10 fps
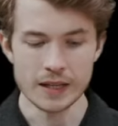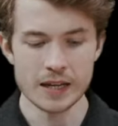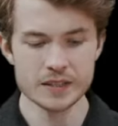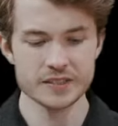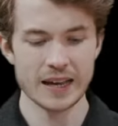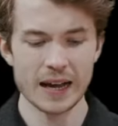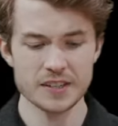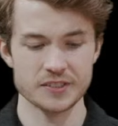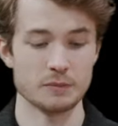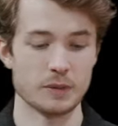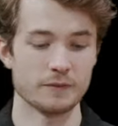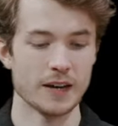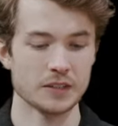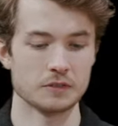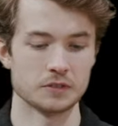And this is asking me
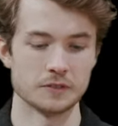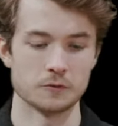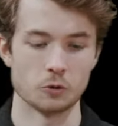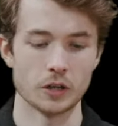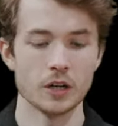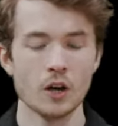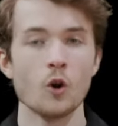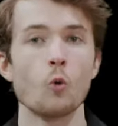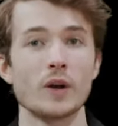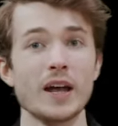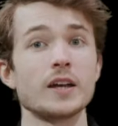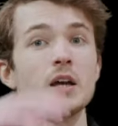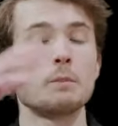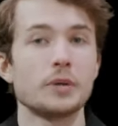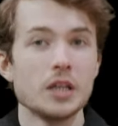effectively for when I
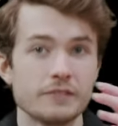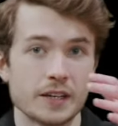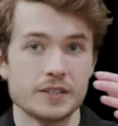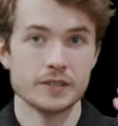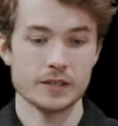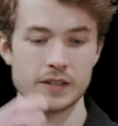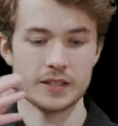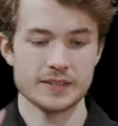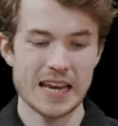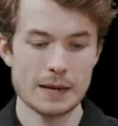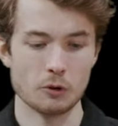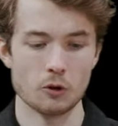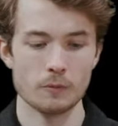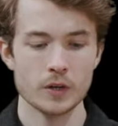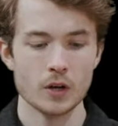pivot this
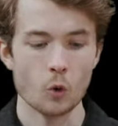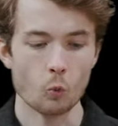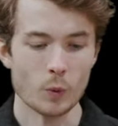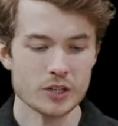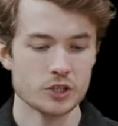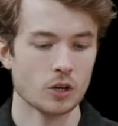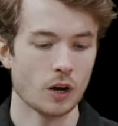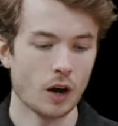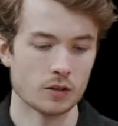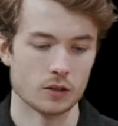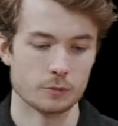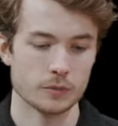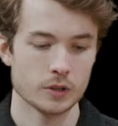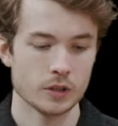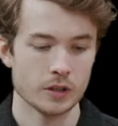table, which column
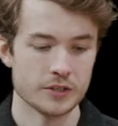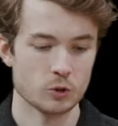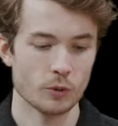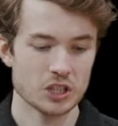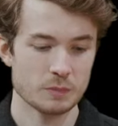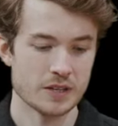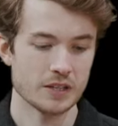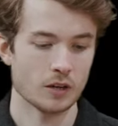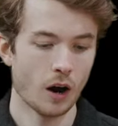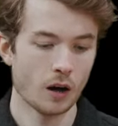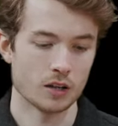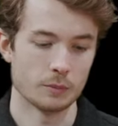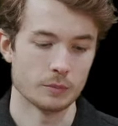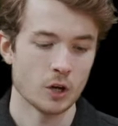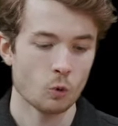is going to be the
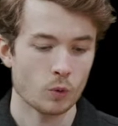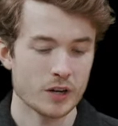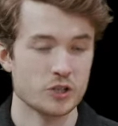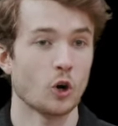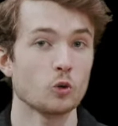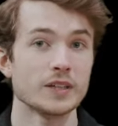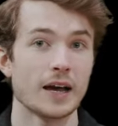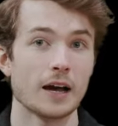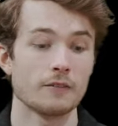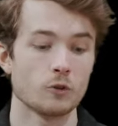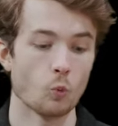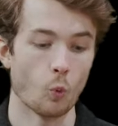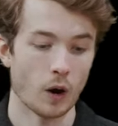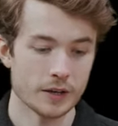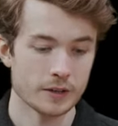column where I should only have
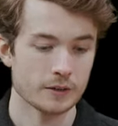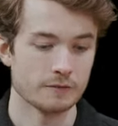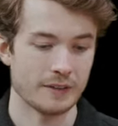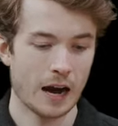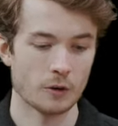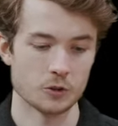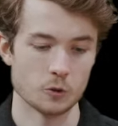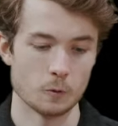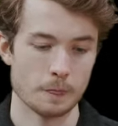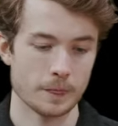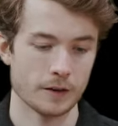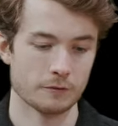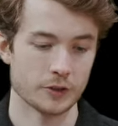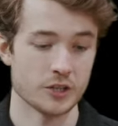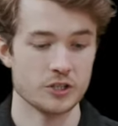one value
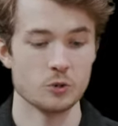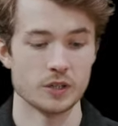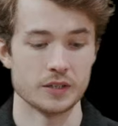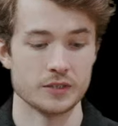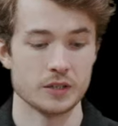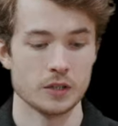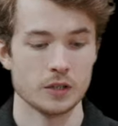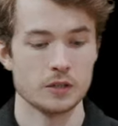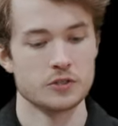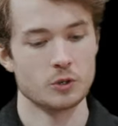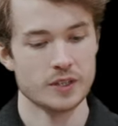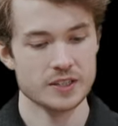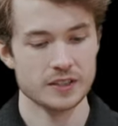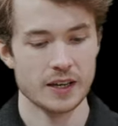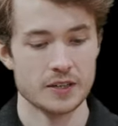for each student. So in
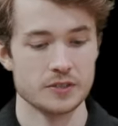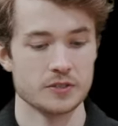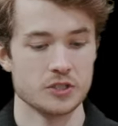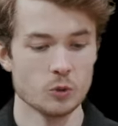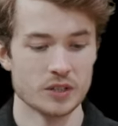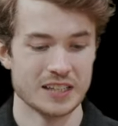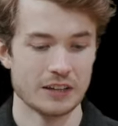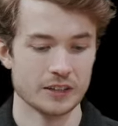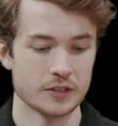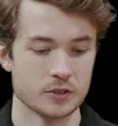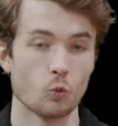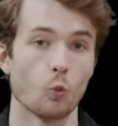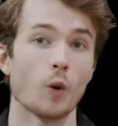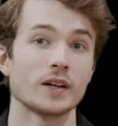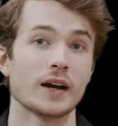this case, student is telling us
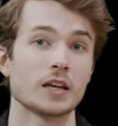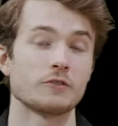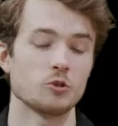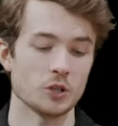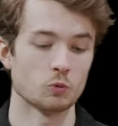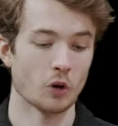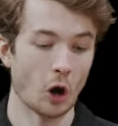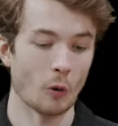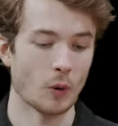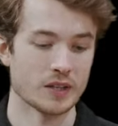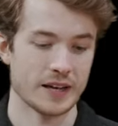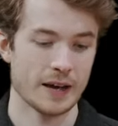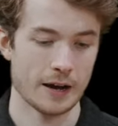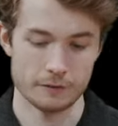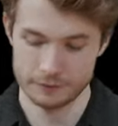what kind of unique row we want to
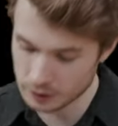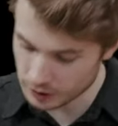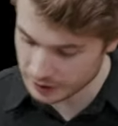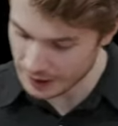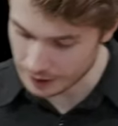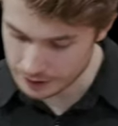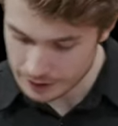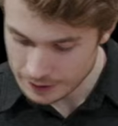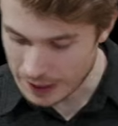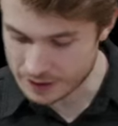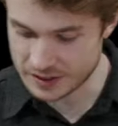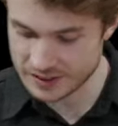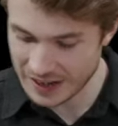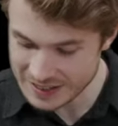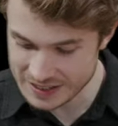have. If I look again at this
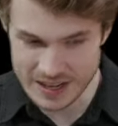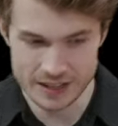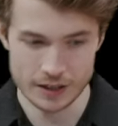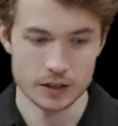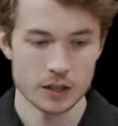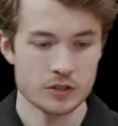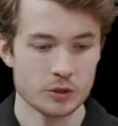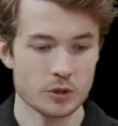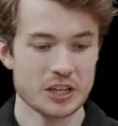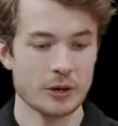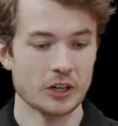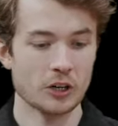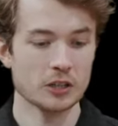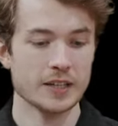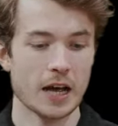tidy data, notice how I
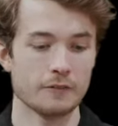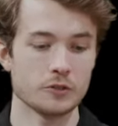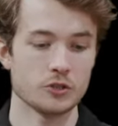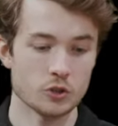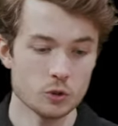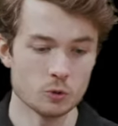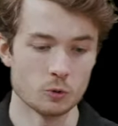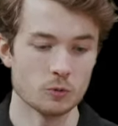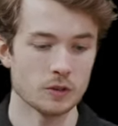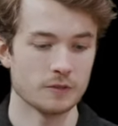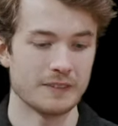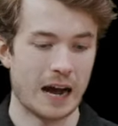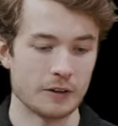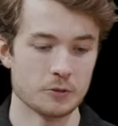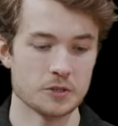currently have two
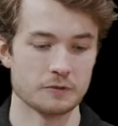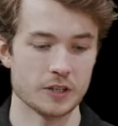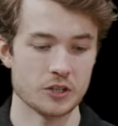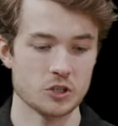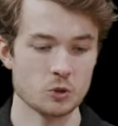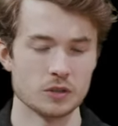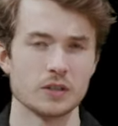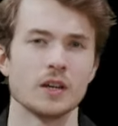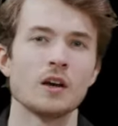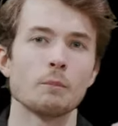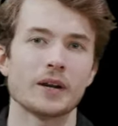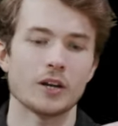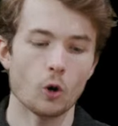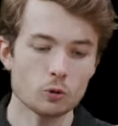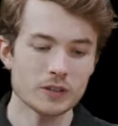values for each student, but
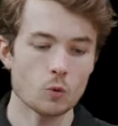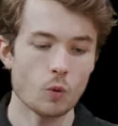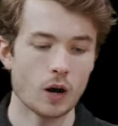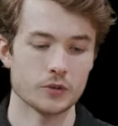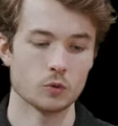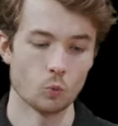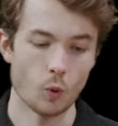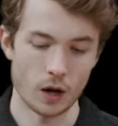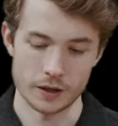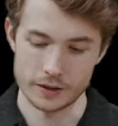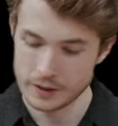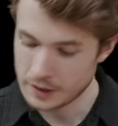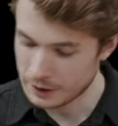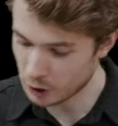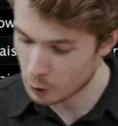I only want one.
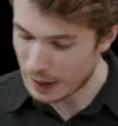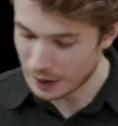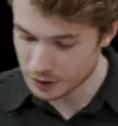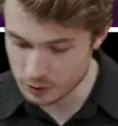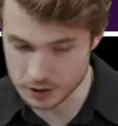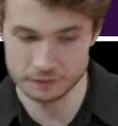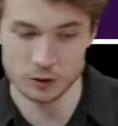And if I go back to this